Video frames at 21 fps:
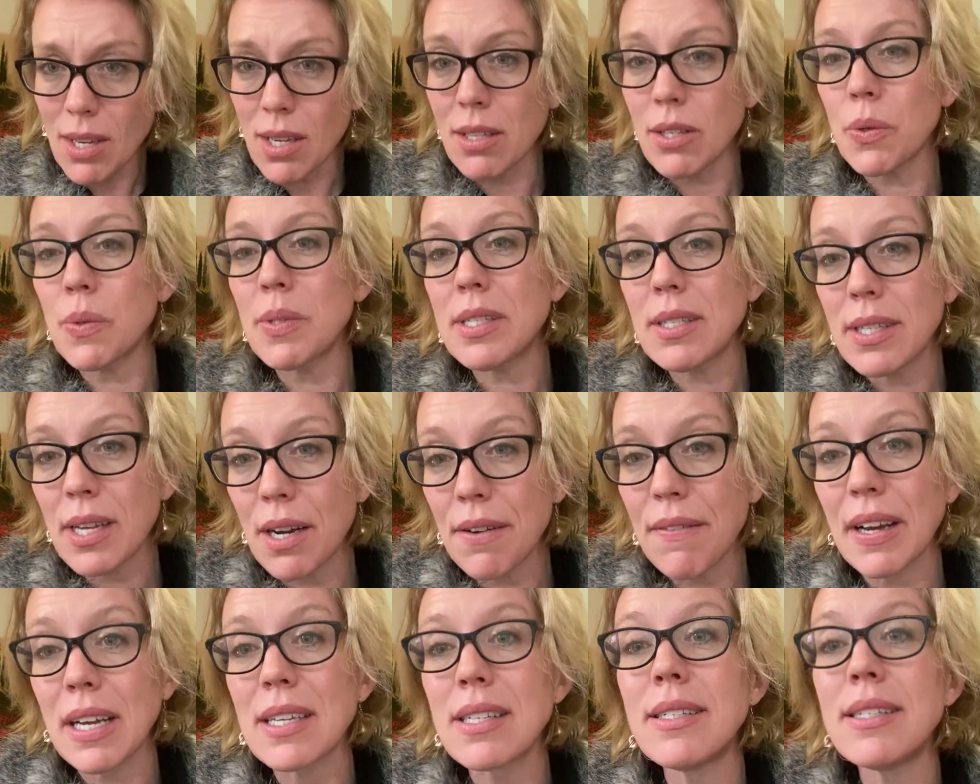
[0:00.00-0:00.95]
So instead of
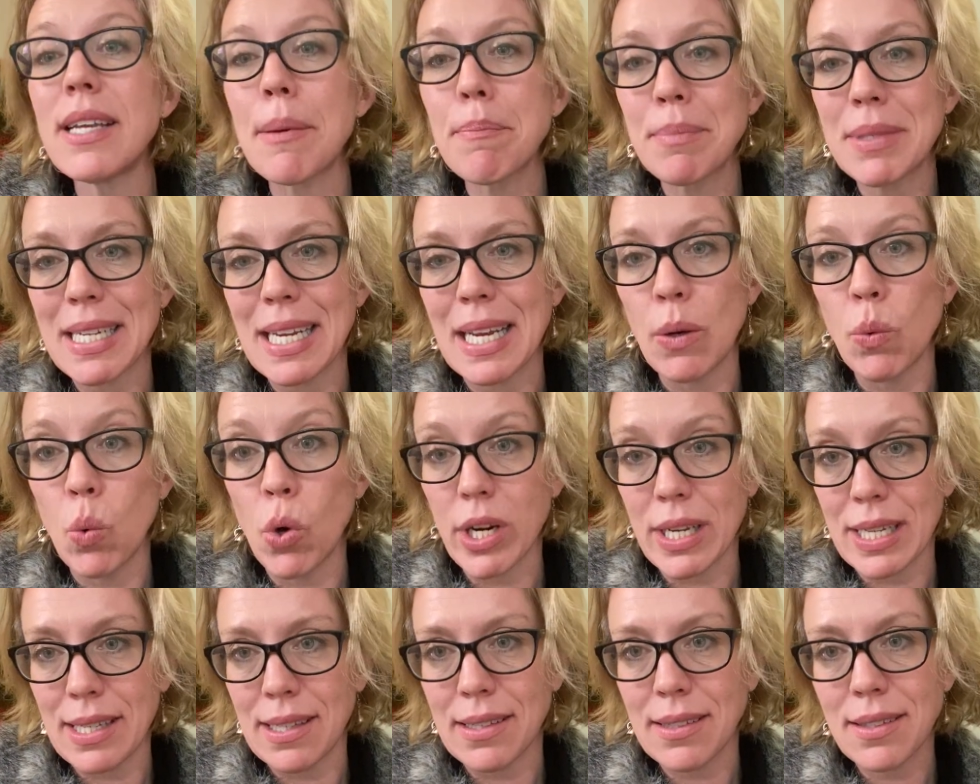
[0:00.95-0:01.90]
accepting what
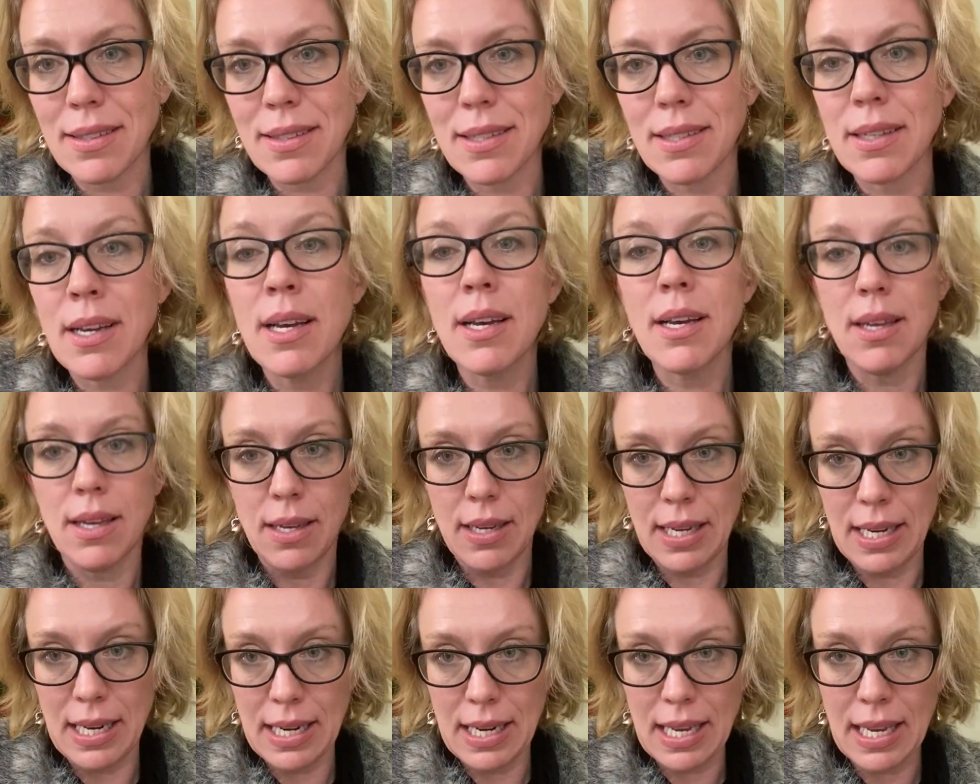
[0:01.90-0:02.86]
is
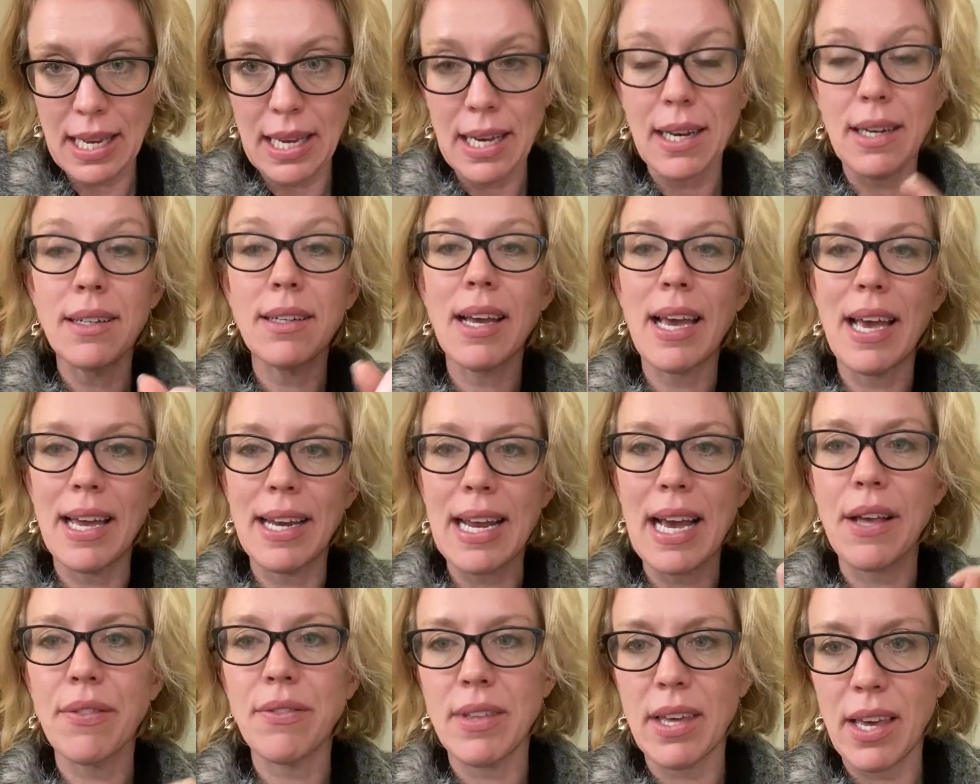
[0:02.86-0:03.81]
in here and
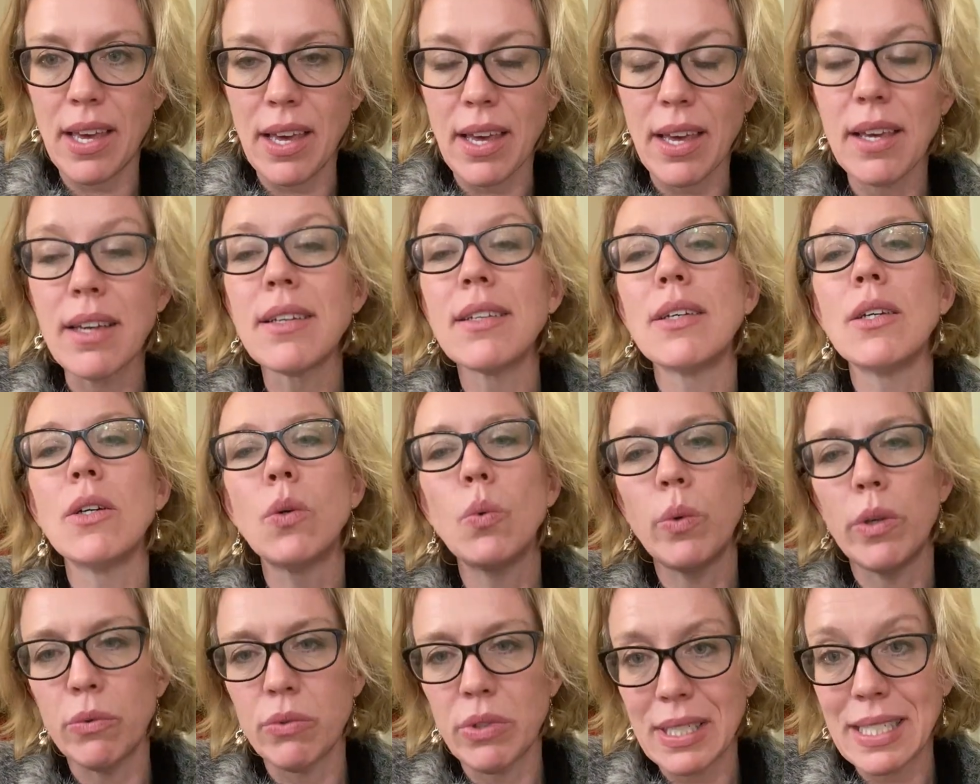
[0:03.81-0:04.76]
out there,
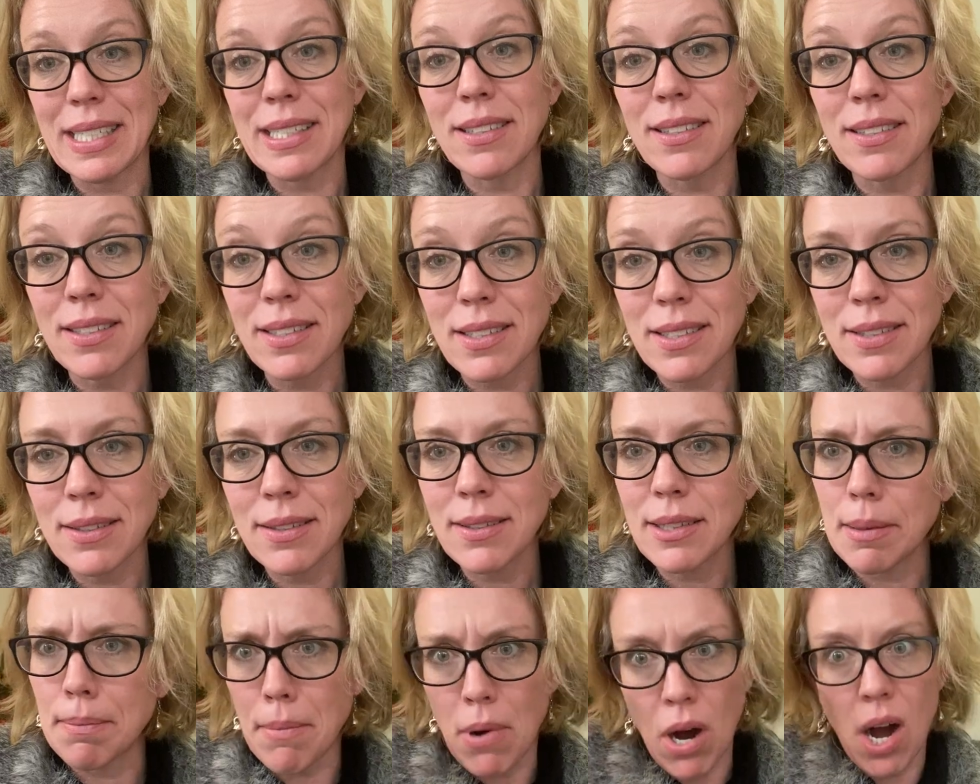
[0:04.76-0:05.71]
we resist.
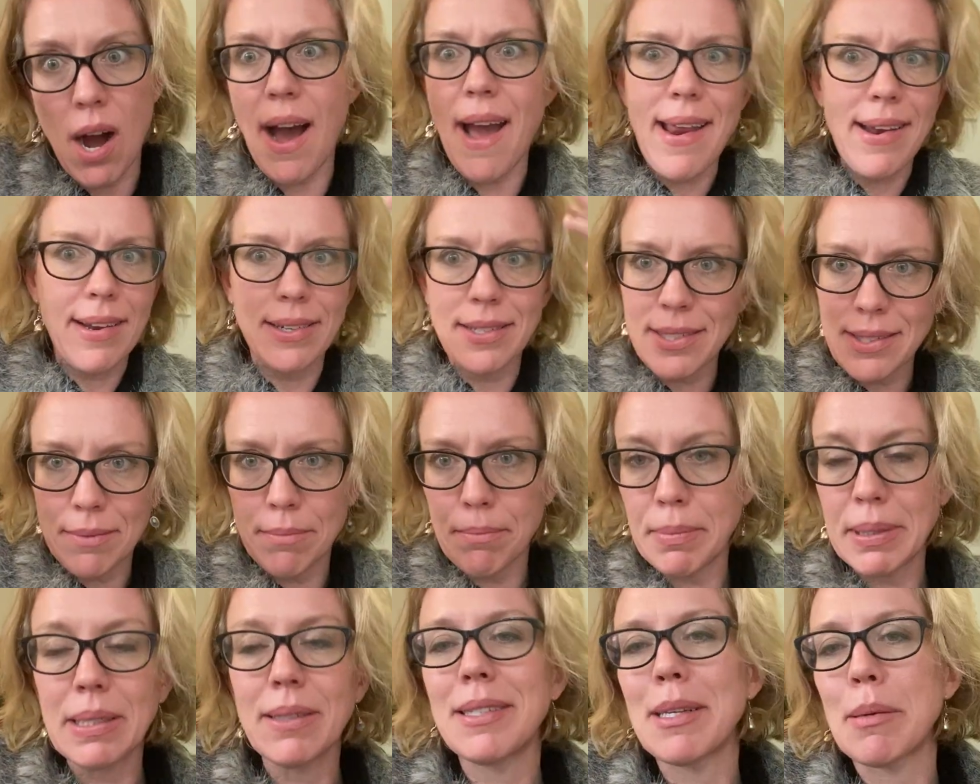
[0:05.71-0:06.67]
The mind
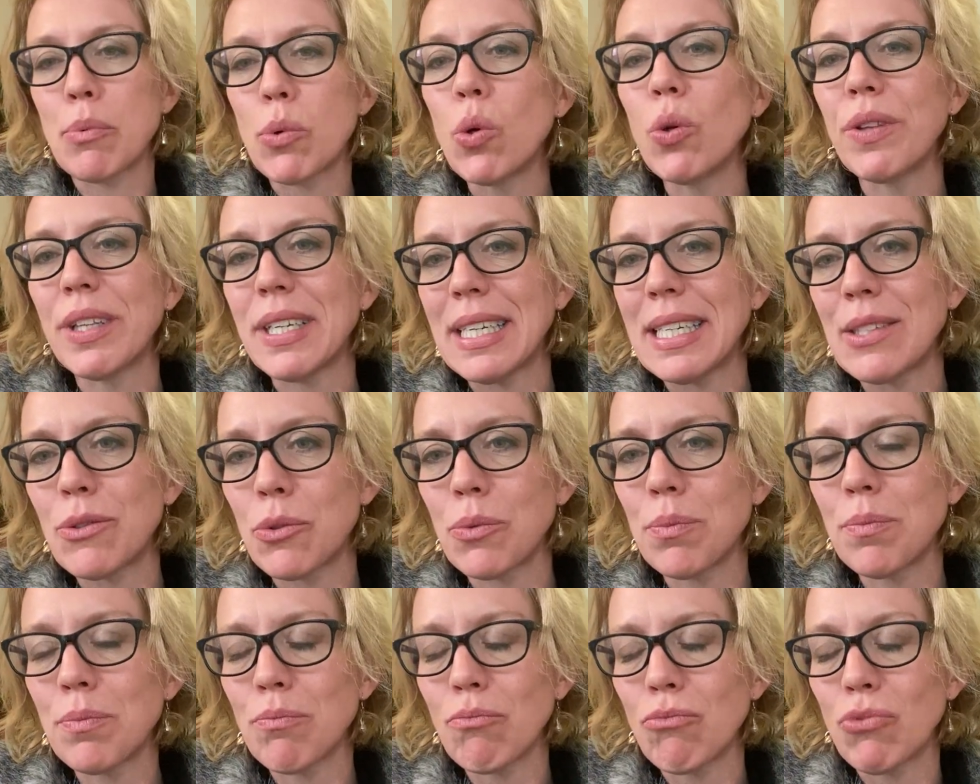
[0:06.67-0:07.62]
builds up all these
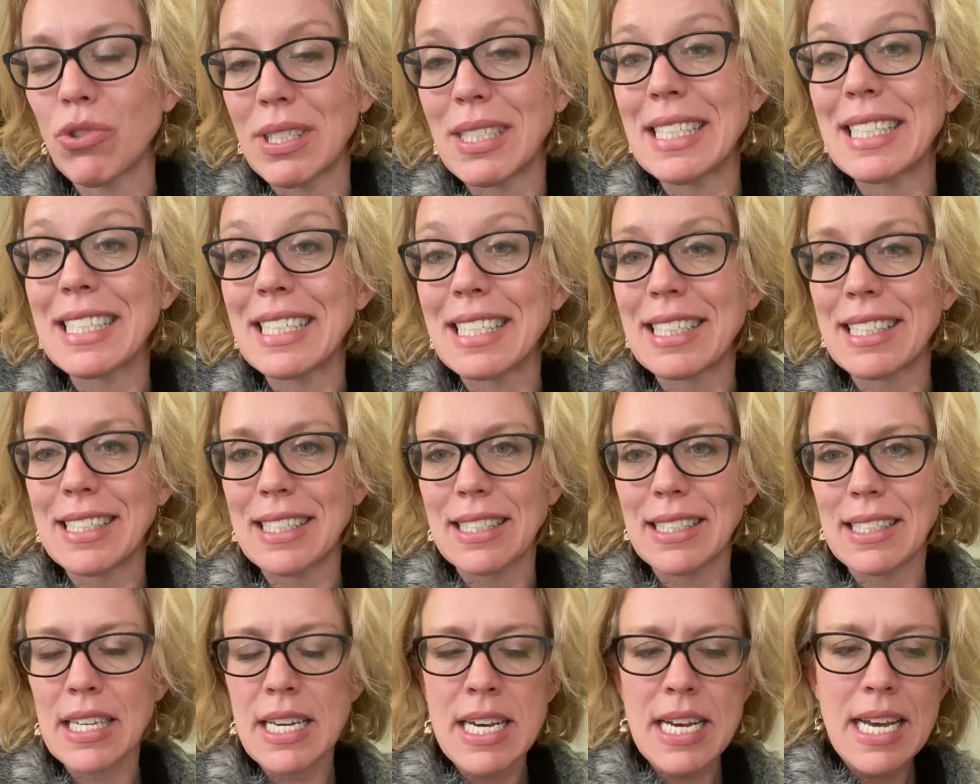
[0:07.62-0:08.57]

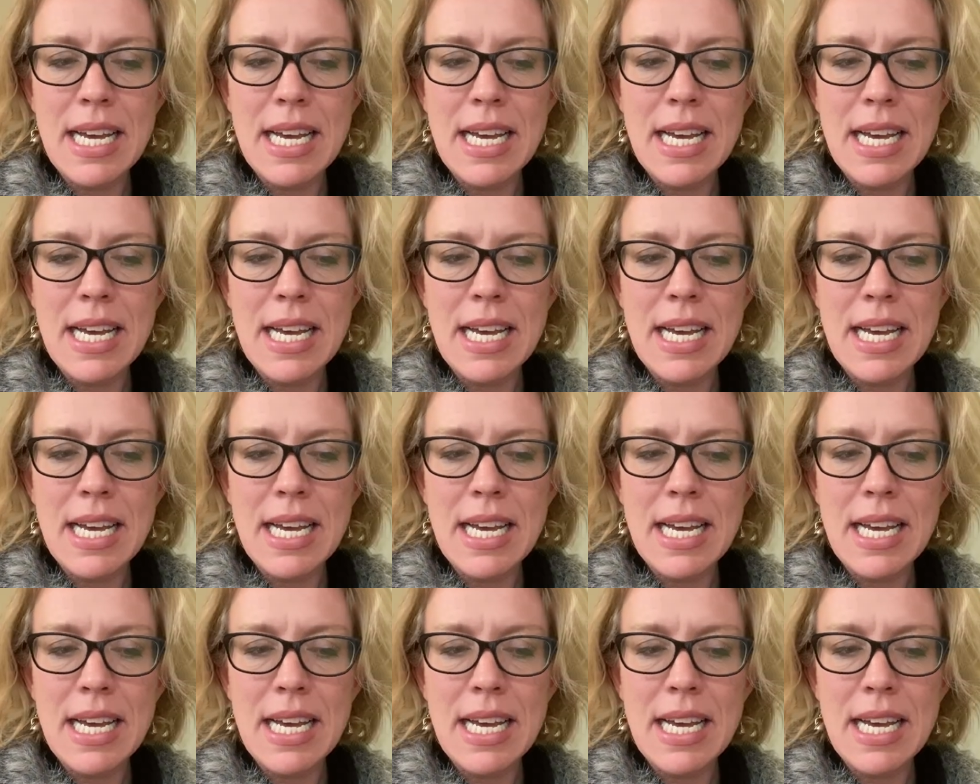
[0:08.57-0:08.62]
resistances.